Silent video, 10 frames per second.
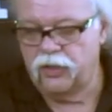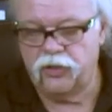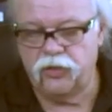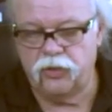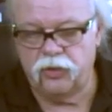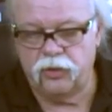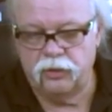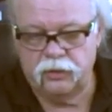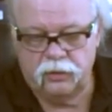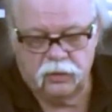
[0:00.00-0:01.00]
your
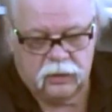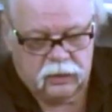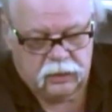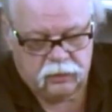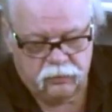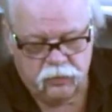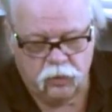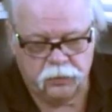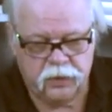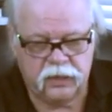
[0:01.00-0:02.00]

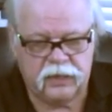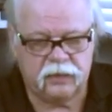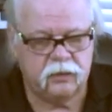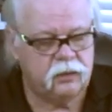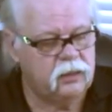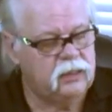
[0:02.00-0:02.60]
rope connected.